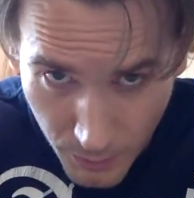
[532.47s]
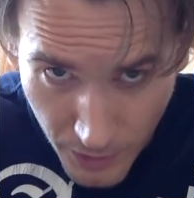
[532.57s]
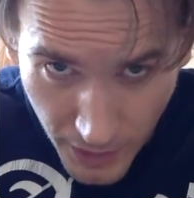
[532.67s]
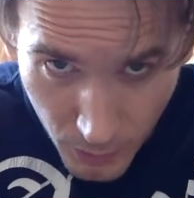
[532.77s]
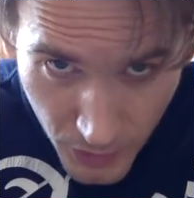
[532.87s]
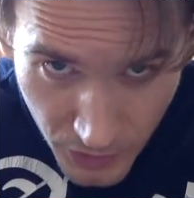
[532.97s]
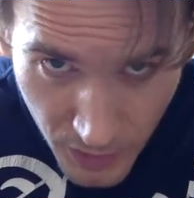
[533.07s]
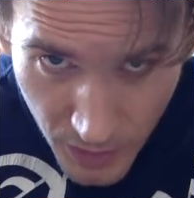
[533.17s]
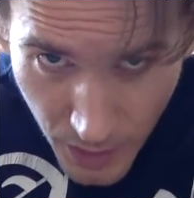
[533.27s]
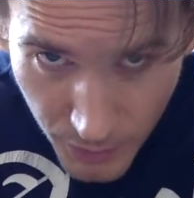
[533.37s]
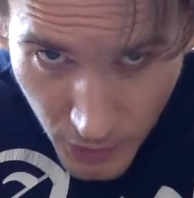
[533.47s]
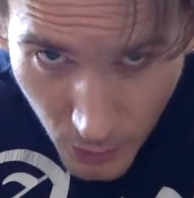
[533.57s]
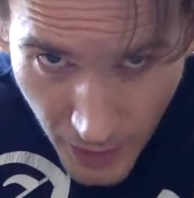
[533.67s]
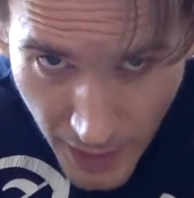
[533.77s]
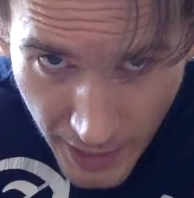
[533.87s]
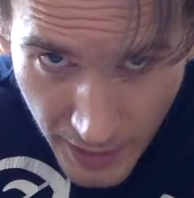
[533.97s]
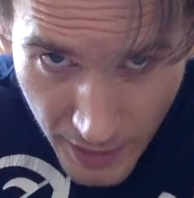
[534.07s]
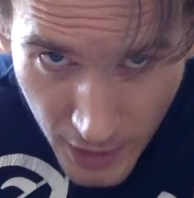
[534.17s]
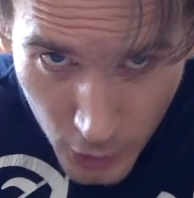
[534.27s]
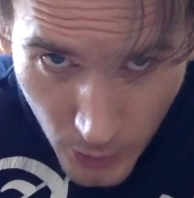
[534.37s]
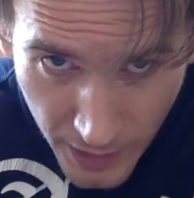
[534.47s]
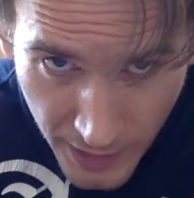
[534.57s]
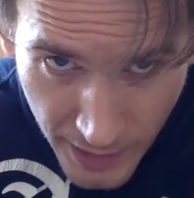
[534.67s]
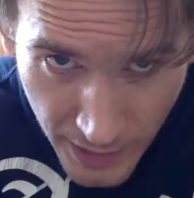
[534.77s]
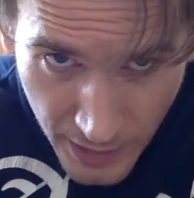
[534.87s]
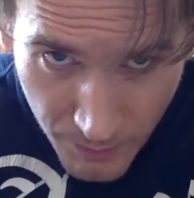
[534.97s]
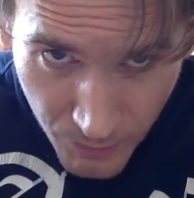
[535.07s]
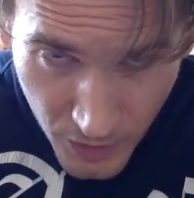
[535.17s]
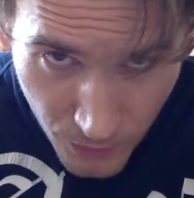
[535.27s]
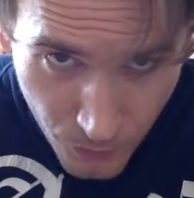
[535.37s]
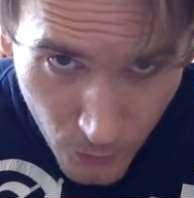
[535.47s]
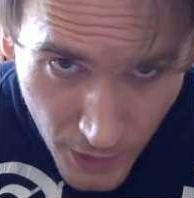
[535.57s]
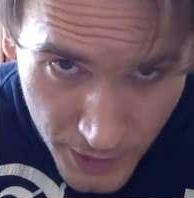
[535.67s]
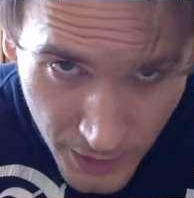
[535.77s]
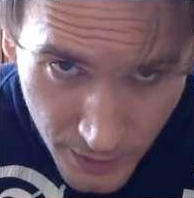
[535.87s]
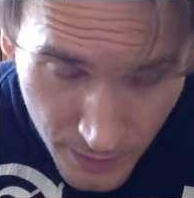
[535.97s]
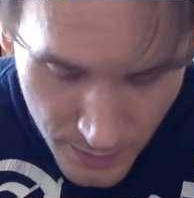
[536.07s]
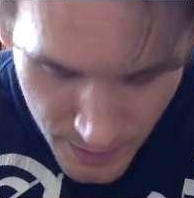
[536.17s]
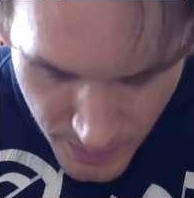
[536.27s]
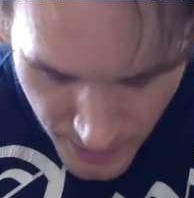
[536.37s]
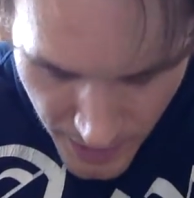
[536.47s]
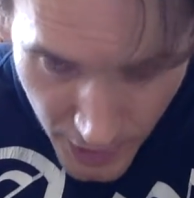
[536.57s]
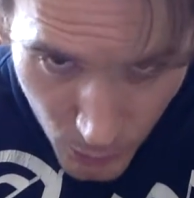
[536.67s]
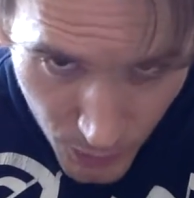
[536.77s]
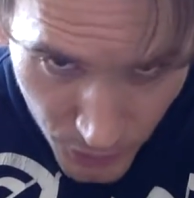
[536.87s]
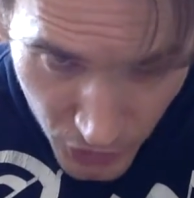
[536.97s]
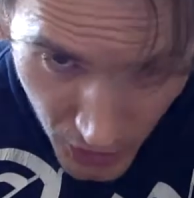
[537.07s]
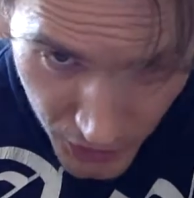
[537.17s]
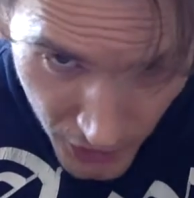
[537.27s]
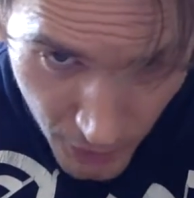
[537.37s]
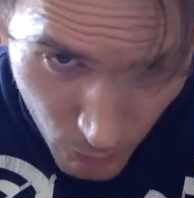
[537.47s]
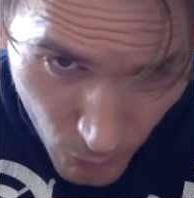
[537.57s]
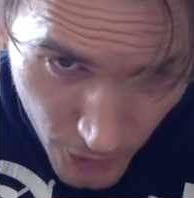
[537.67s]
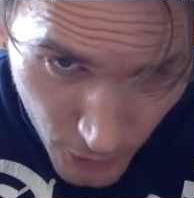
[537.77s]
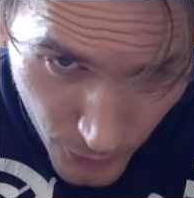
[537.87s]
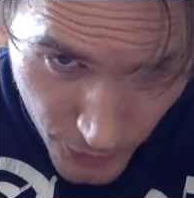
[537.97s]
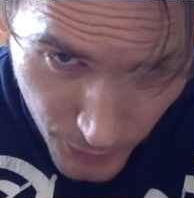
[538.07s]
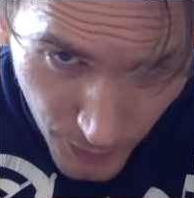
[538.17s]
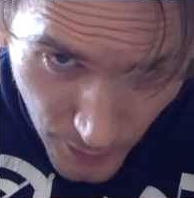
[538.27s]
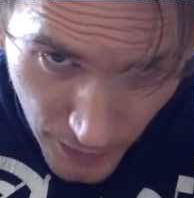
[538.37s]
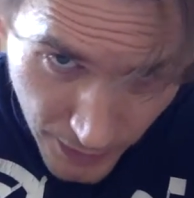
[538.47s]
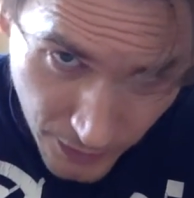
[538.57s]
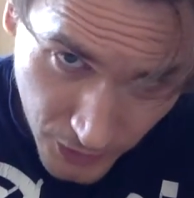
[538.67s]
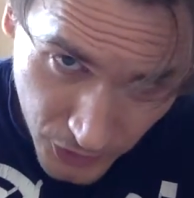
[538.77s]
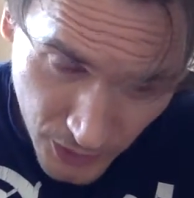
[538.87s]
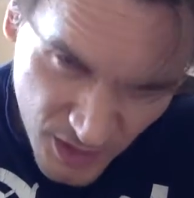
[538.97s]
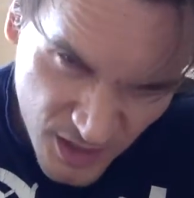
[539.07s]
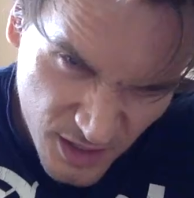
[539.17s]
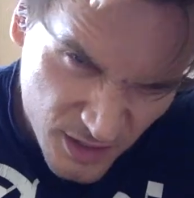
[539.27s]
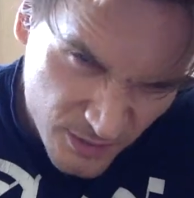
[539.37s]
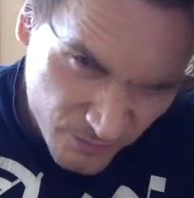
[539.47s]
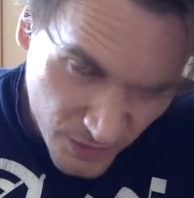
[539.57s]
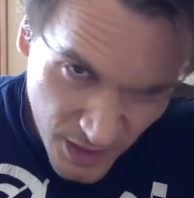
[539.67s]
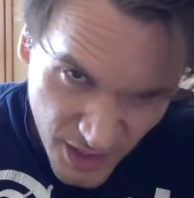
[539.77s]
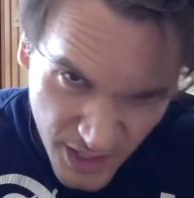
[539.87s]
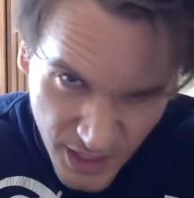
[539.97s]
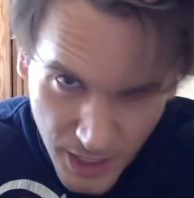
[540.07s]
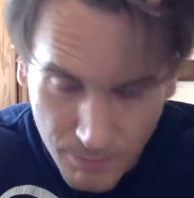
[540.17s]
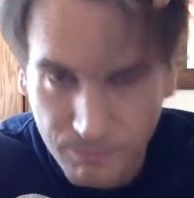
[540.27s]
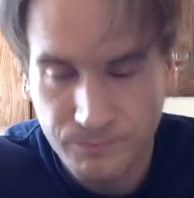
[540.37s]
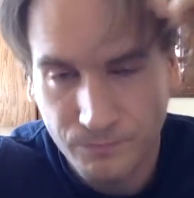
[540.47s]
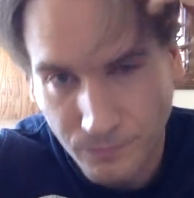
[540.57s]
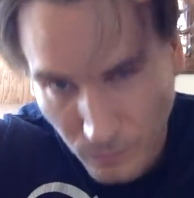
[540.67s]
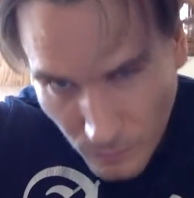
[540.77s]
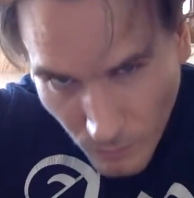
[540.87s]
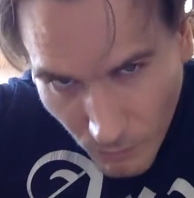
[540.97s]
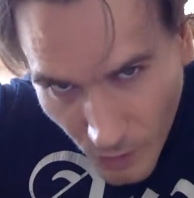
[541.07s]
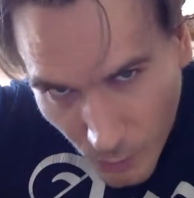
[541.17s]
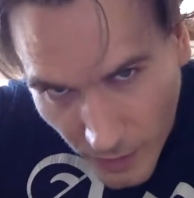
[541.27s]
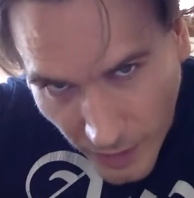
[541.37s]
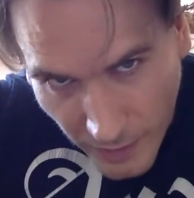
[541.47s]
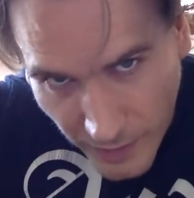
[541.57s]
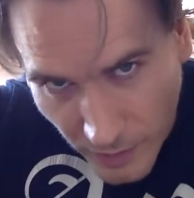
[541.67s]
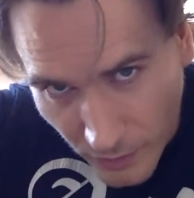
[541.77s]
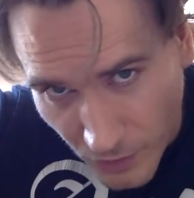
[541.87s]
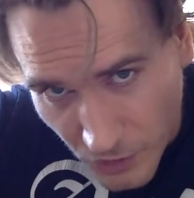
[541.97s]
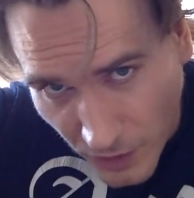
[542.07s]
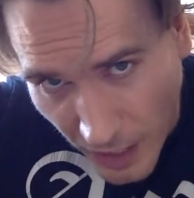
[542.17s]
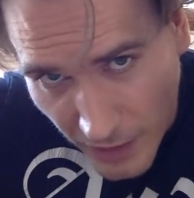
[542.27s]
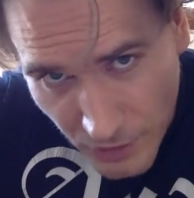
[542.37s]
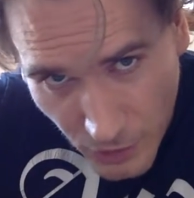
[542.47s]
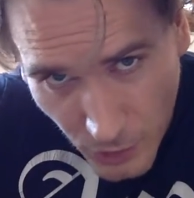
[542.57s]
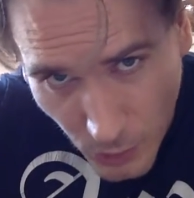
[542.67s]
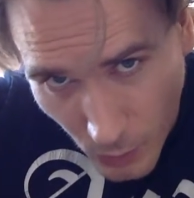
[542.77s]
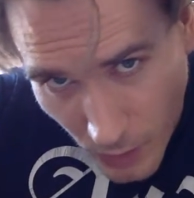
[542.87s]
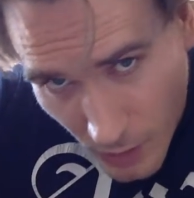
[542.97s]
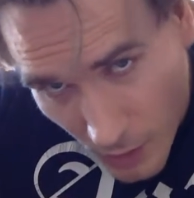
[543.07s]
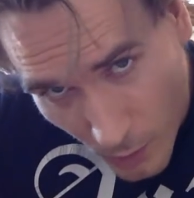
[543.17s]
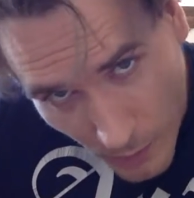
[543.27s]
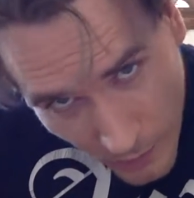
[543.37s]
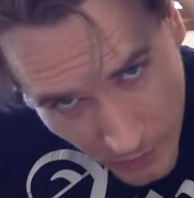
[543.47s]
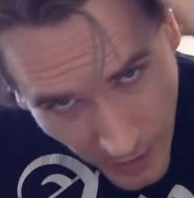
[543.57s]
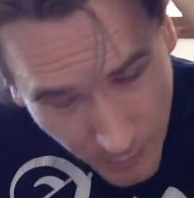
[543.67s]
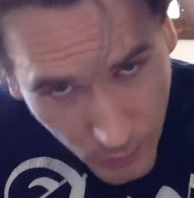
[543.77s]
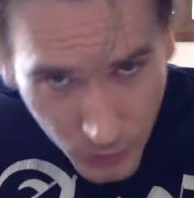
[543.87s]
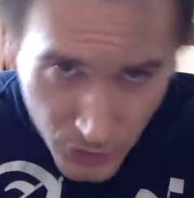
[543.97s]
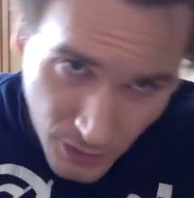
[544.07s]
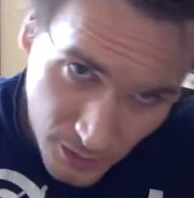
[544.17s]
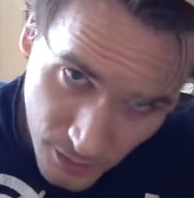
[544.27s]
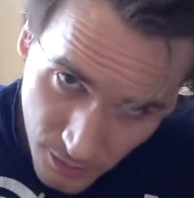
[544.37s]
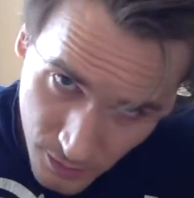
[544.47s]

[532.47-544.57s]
But anyways, I'm going to go ahead, try to get it in the front, and you want to massage it in real, really, really well like this. And then um, I want to kind of get it on the side too, around the temples.